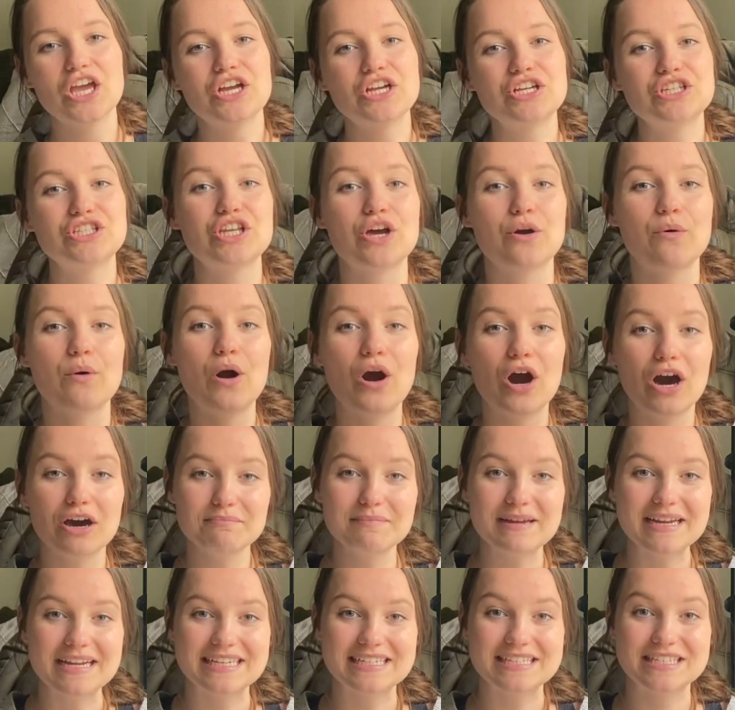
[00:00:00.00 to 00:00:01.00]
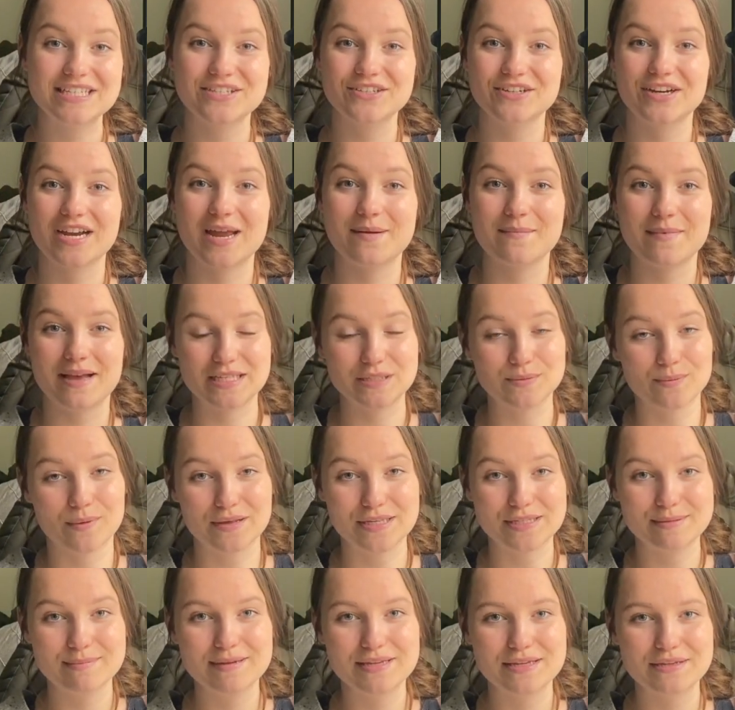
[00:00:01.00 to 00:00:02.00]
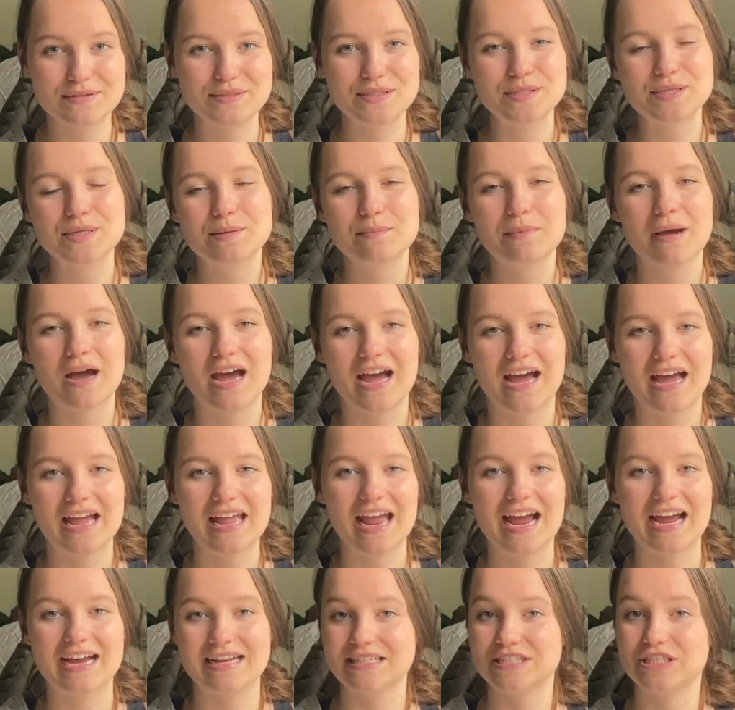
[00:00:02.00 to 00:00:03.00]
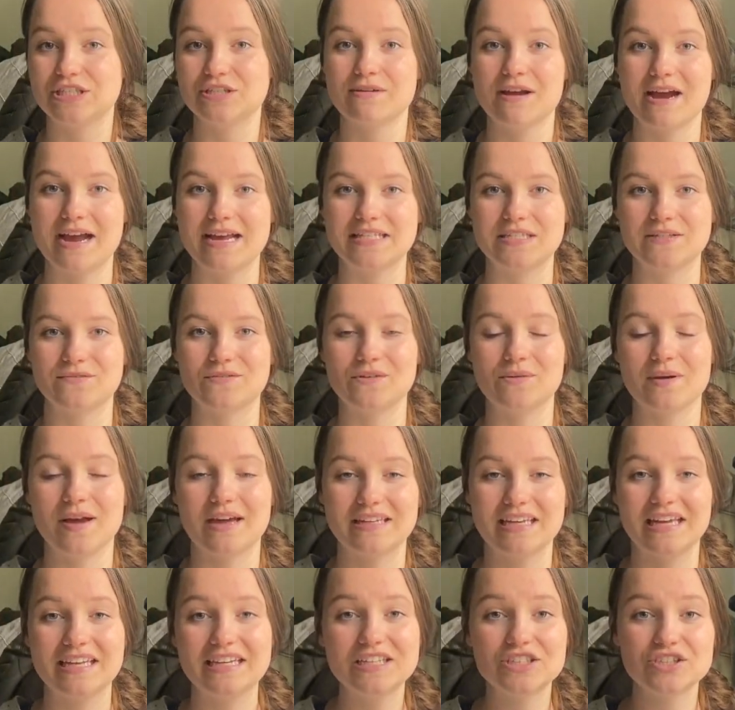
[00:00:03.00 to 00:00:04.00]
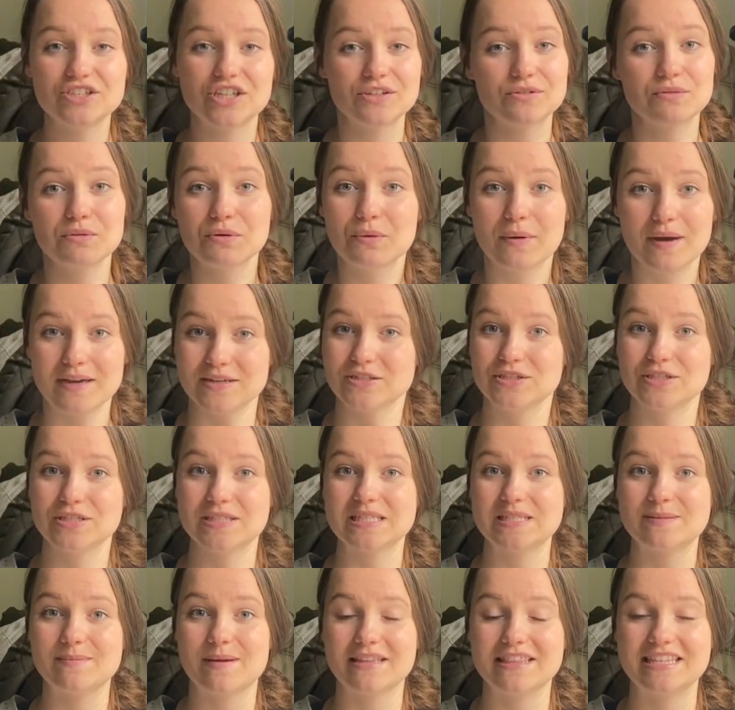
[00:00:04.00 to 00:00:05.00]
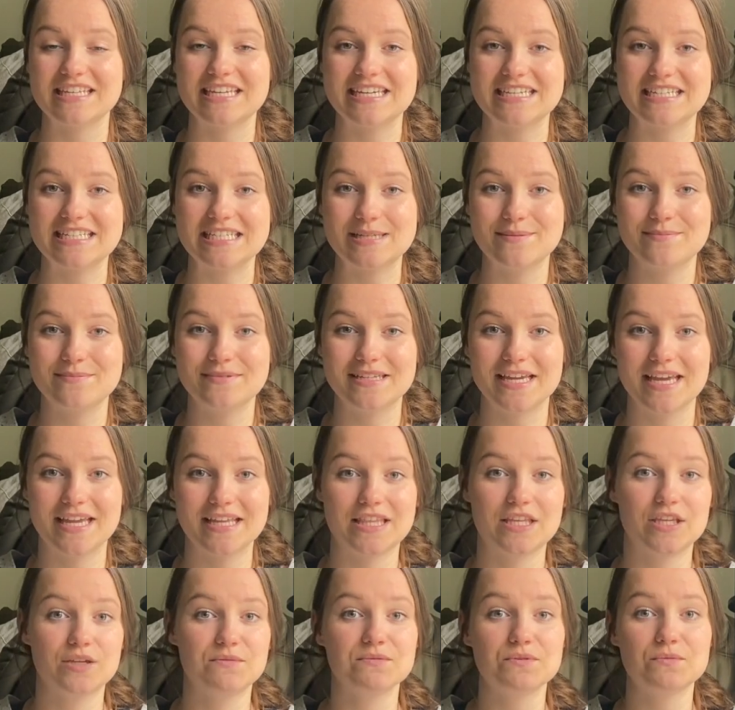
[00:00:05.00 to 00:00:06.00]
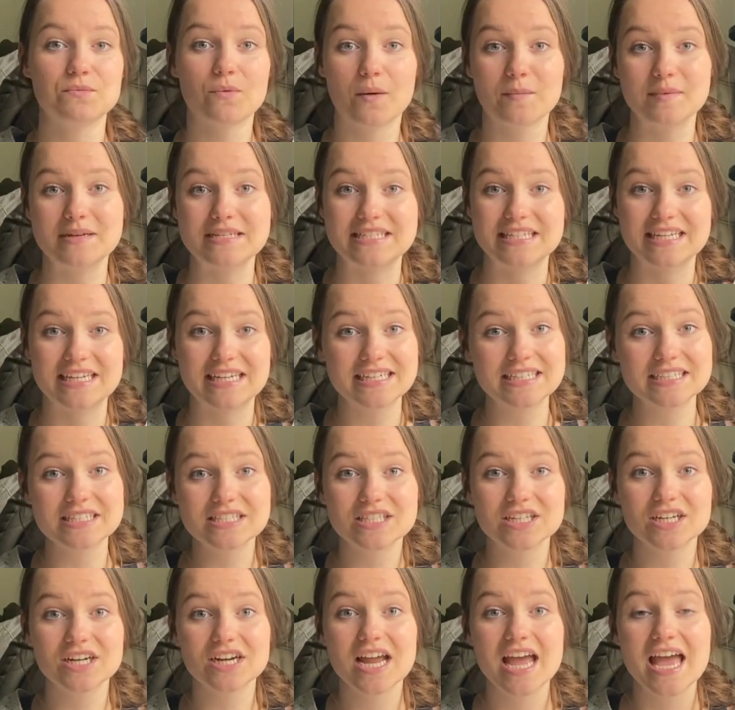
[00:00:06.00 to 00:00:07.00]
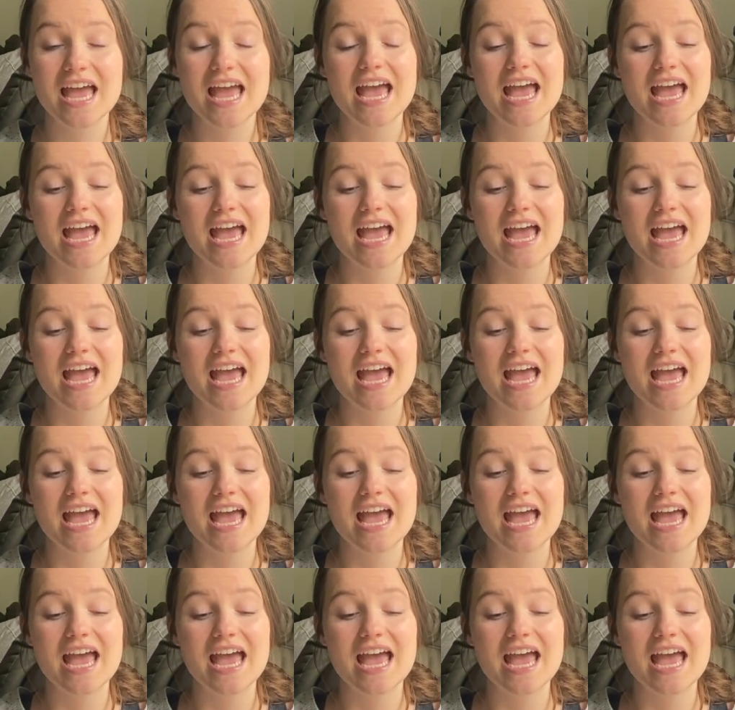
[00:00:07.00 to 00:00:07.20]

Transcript: So on my Instagram as well as my YouTube, I asked you guys if you had any general questions about the edTPA that you would want me to answer,